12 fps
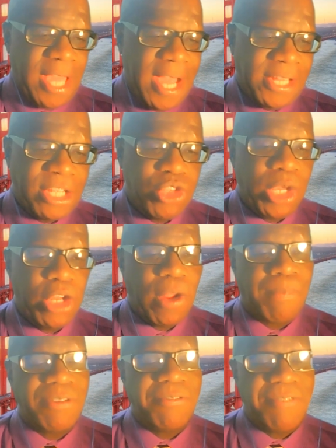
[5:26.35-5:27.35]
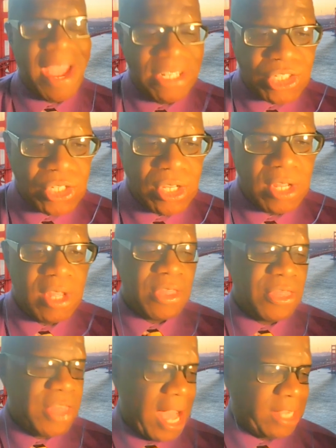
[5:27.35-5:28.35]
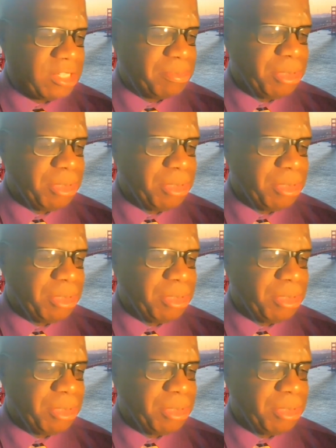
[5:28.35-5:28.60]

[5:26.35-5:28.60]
case that you cannot prevent that